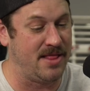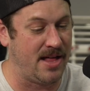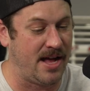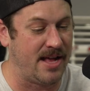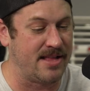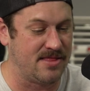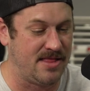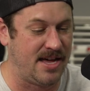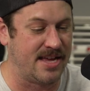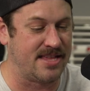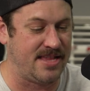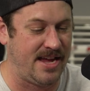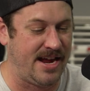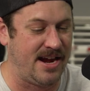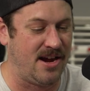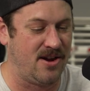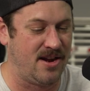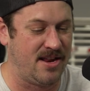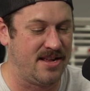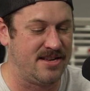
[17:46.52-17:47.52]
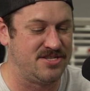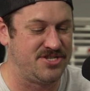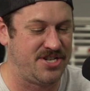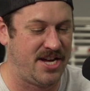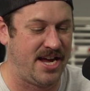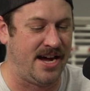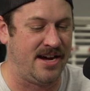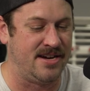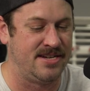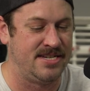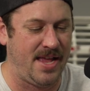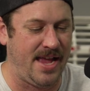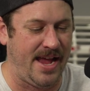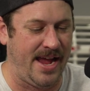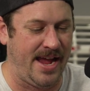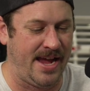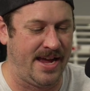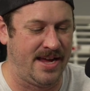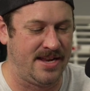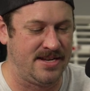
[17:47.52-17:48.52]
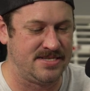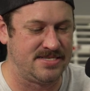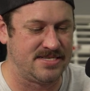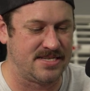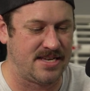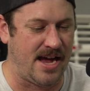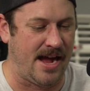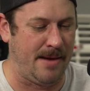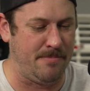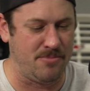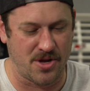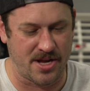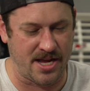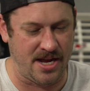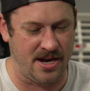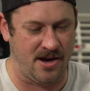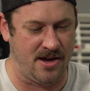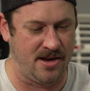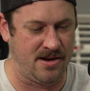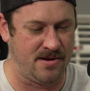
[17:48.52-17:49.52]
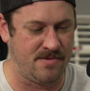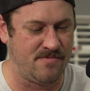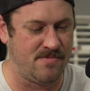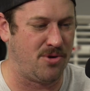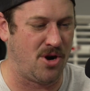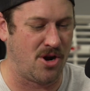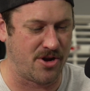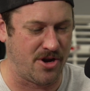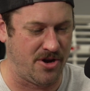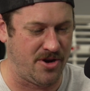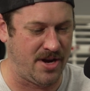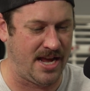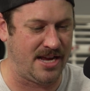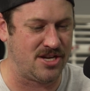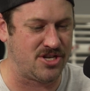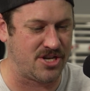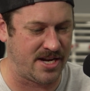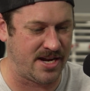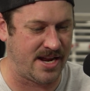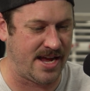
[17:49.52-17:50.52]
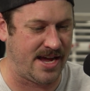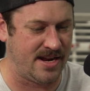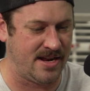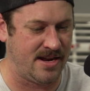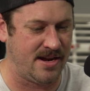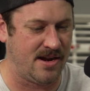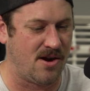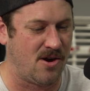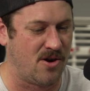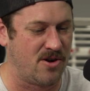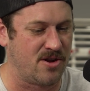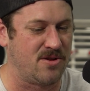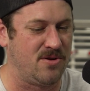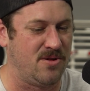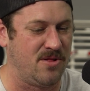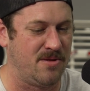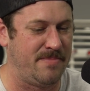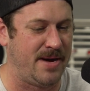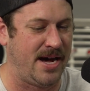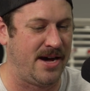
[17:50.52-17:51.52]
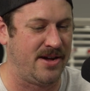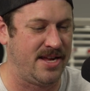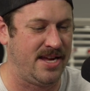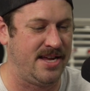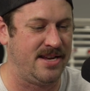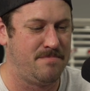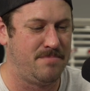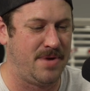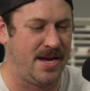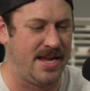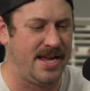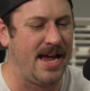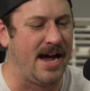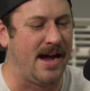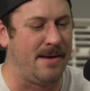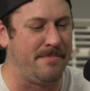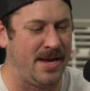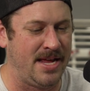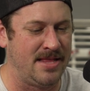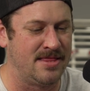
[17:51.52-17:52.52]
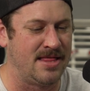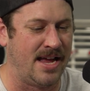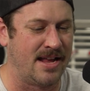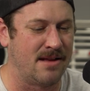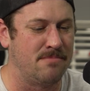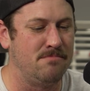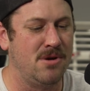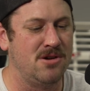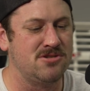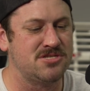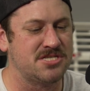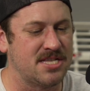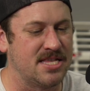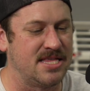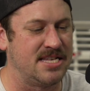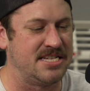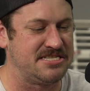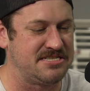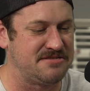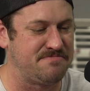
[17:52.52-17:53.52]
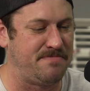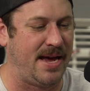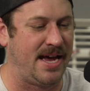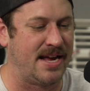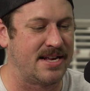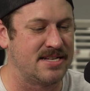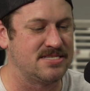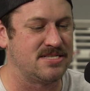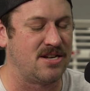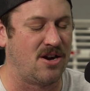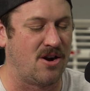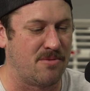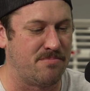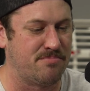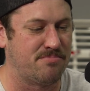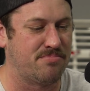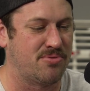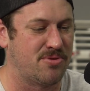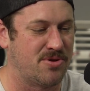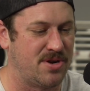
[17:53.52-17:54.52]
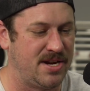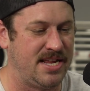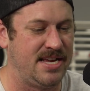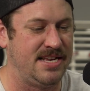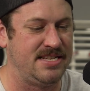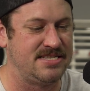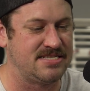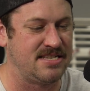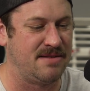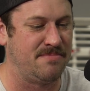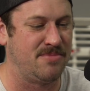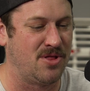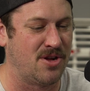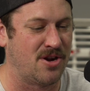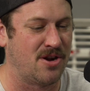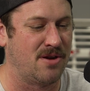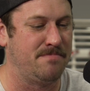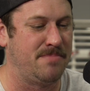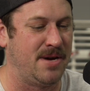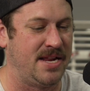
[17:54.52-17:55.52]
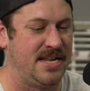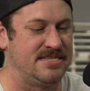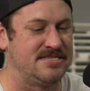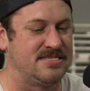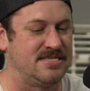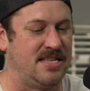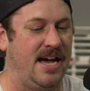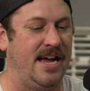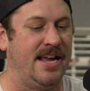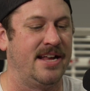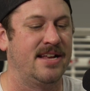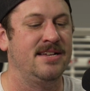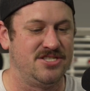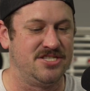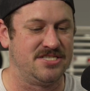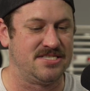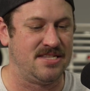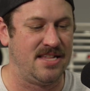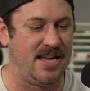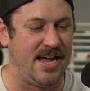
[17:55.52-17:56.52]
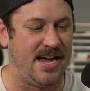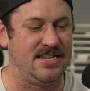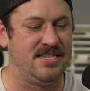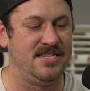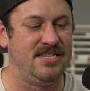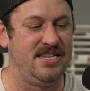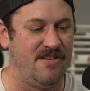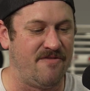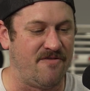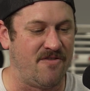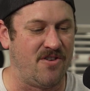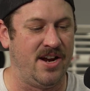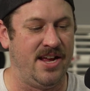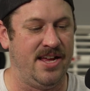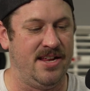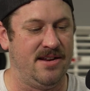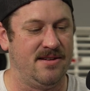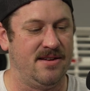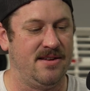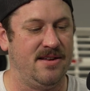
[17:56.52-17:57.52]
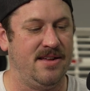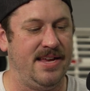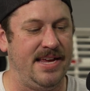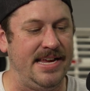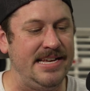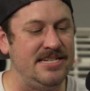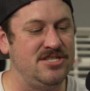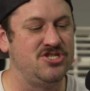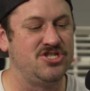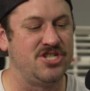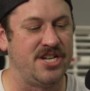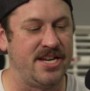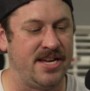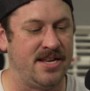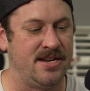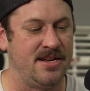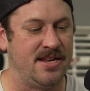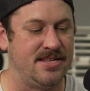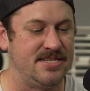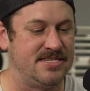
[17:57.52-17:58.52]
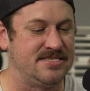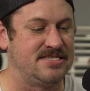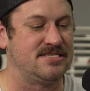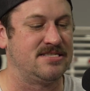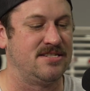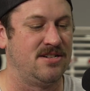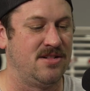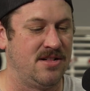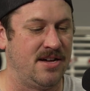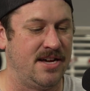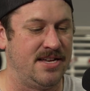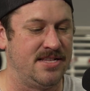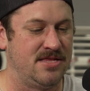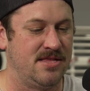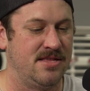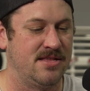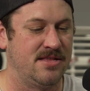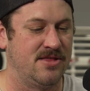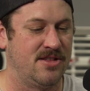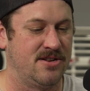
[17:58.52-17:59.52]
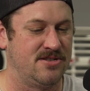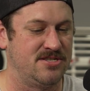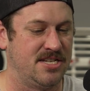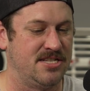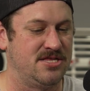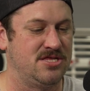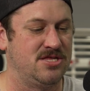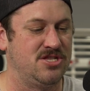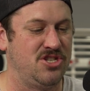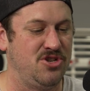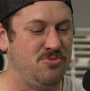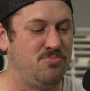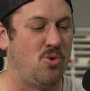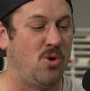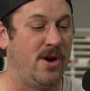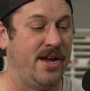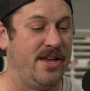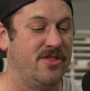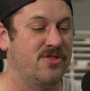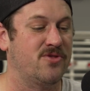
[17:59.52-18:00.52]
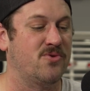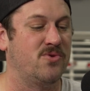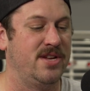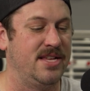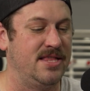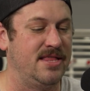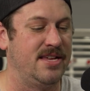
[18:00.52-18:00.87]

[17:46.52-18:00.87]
like the Heritage. Yeah. And I'm looking on Bronco Nation, had an article about it. But yeah, I mean, like most of the specs are pretty similar, but it's like just a different engine. It's still there's a 2.3